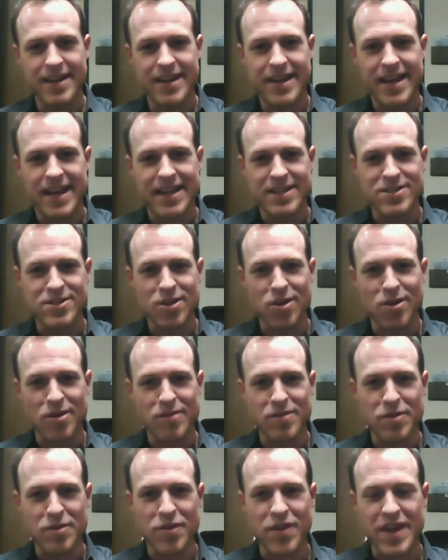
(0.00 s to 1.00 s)
And so if you
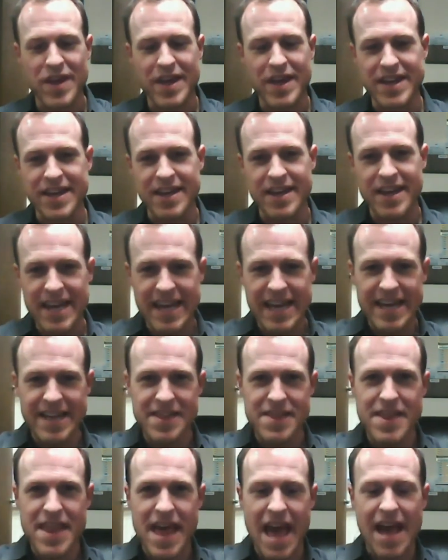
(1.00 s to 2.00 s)
think
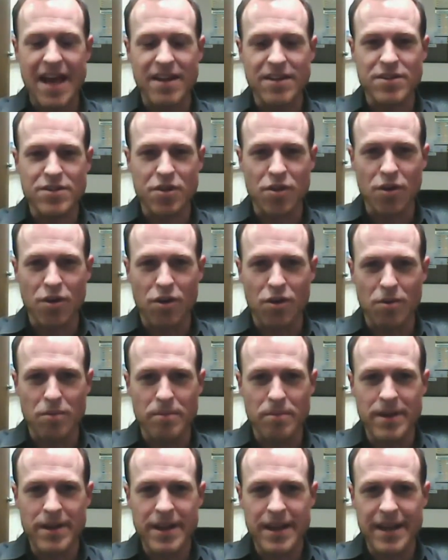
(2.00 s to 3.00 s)
in that term,
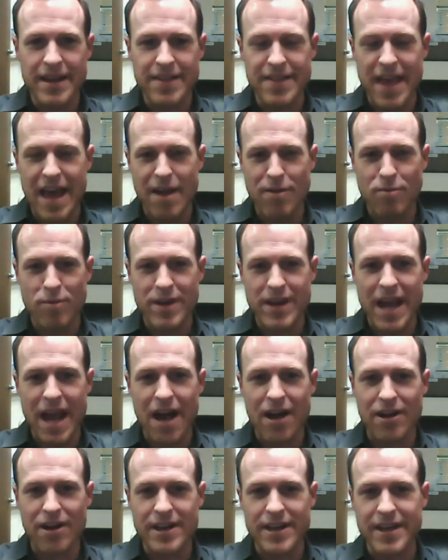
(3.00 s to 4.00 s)
in that
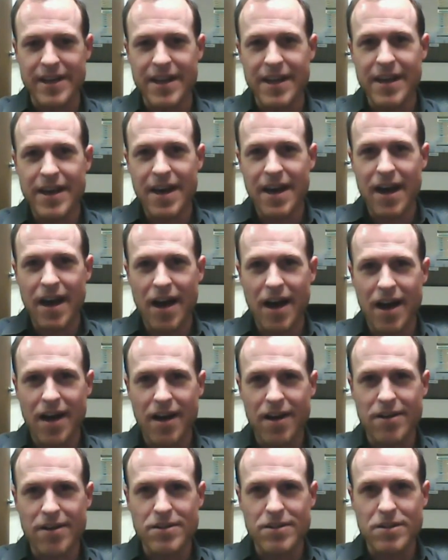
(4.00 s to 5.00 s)
reality,
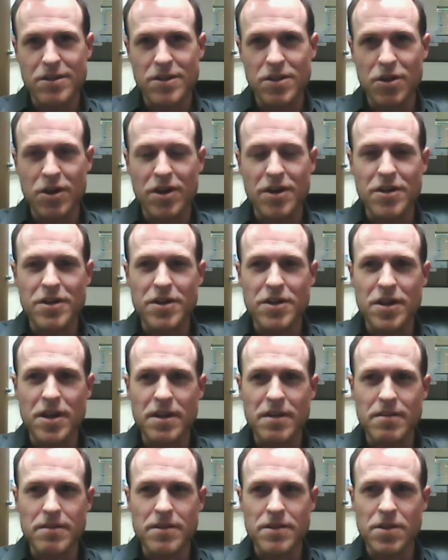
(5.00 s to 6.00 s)
you're
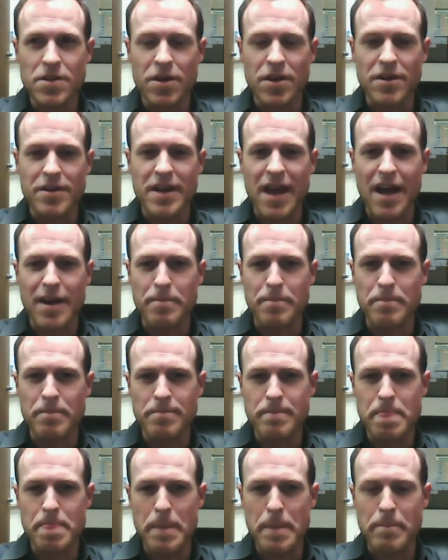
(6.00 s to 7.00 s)
gonna kind of
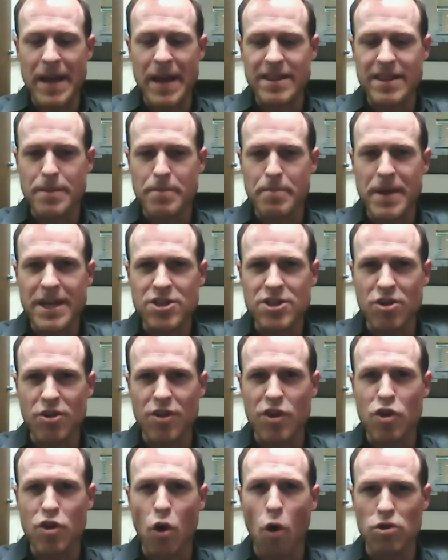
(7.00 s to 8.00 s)
paint the picture of the
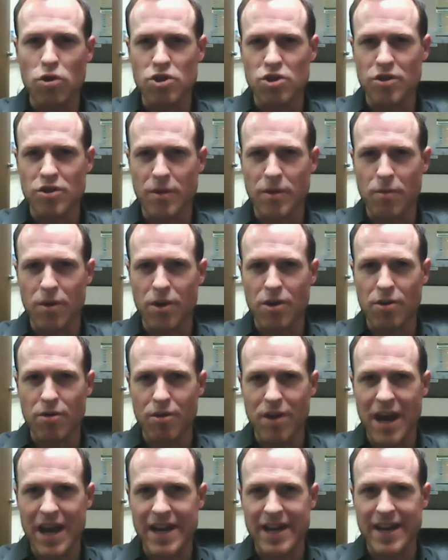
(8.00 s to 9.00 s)
culture that we're
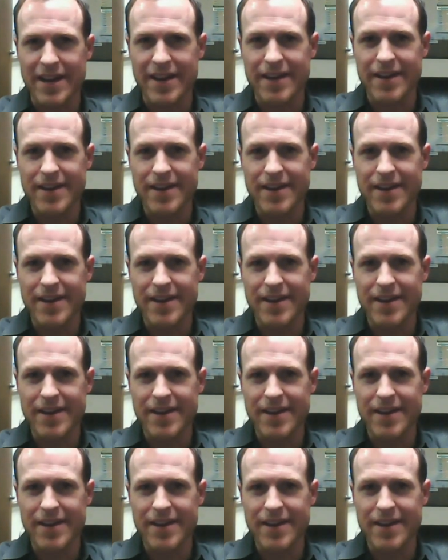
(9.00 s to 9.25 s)
creating.